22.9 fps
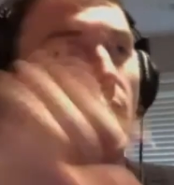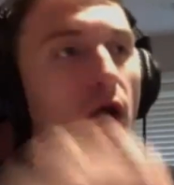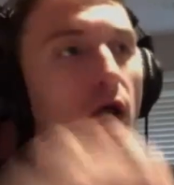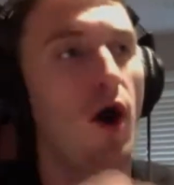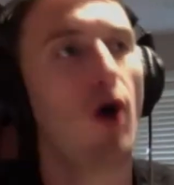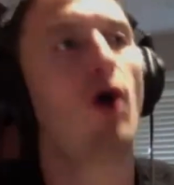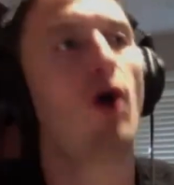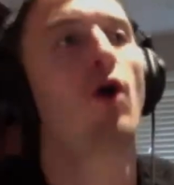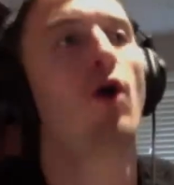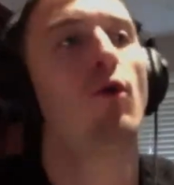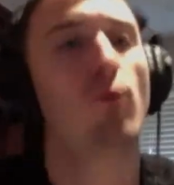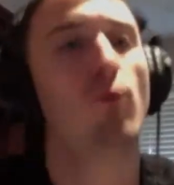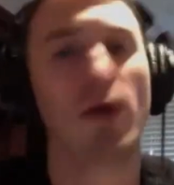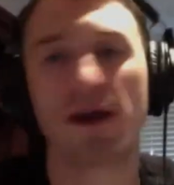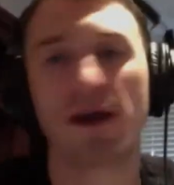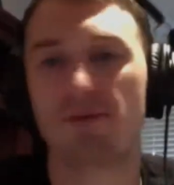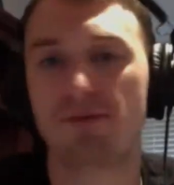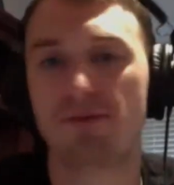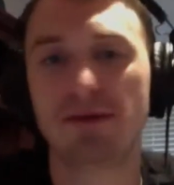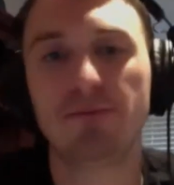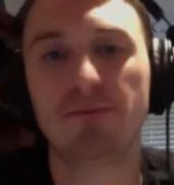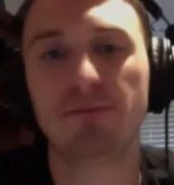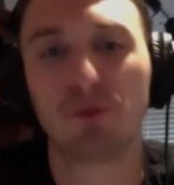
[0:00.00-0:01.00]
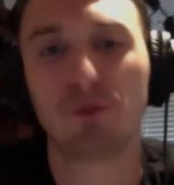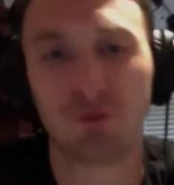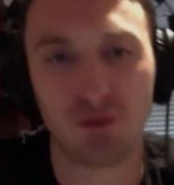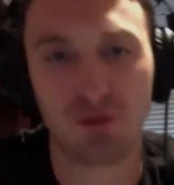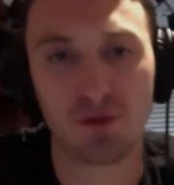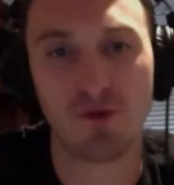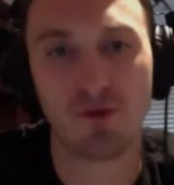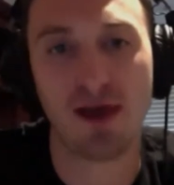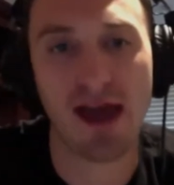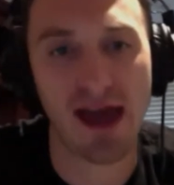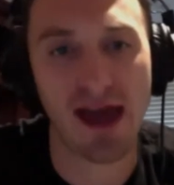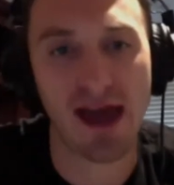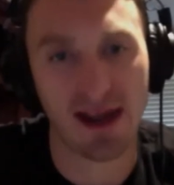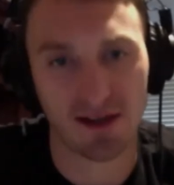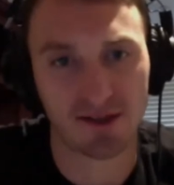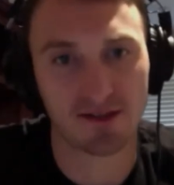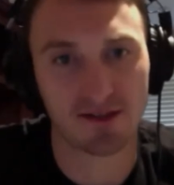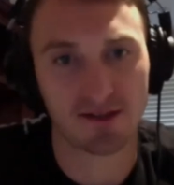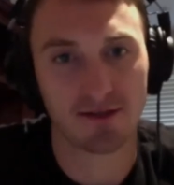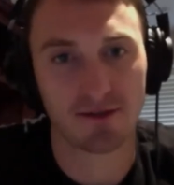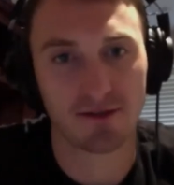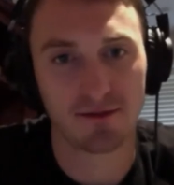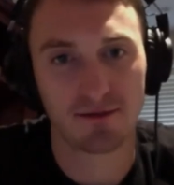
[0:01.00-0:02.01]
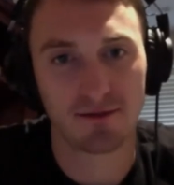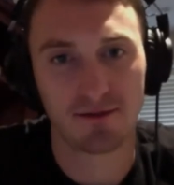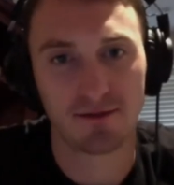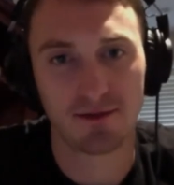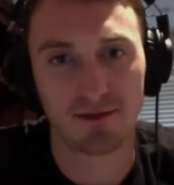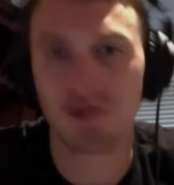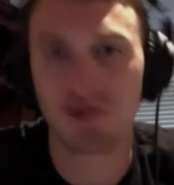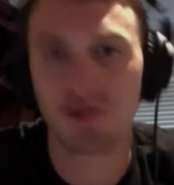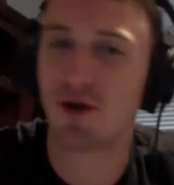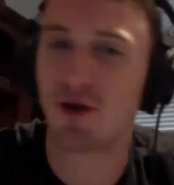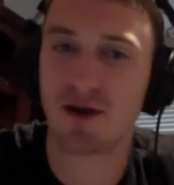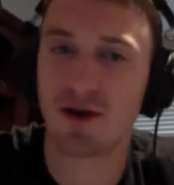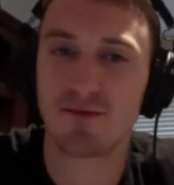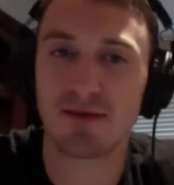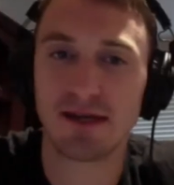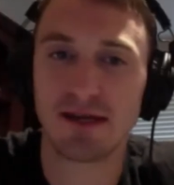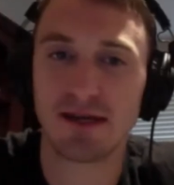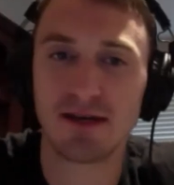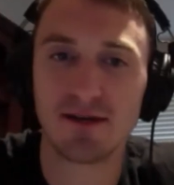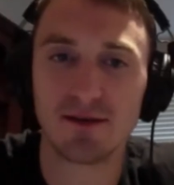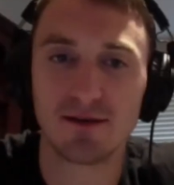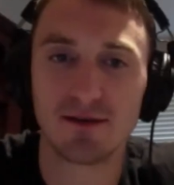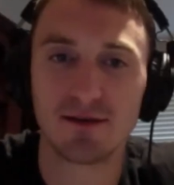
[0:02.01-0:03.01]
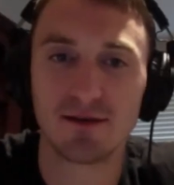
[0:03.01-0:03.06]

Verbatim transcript: all white people do X. Do you know what I mean?